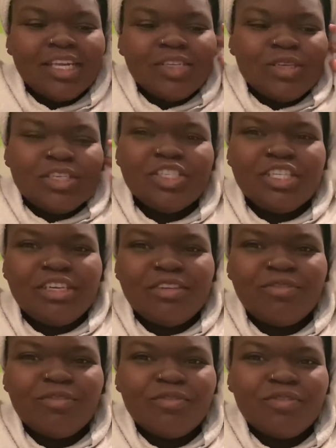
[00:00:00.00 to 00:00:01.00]
to achieve
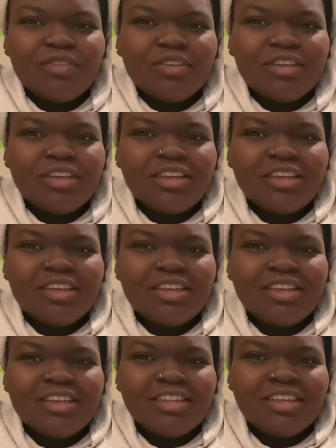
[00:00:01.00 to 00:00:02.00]

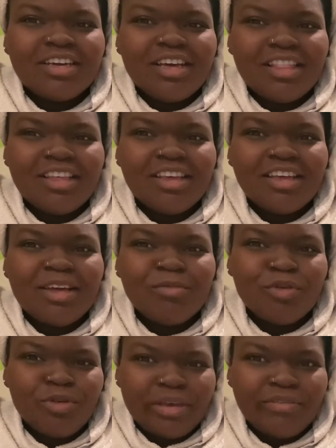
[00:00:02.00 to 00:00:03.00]
the color I'm
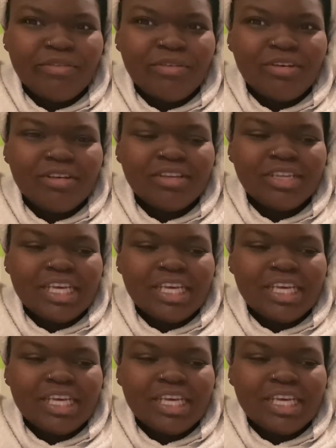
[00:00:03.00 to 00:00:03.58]
going for.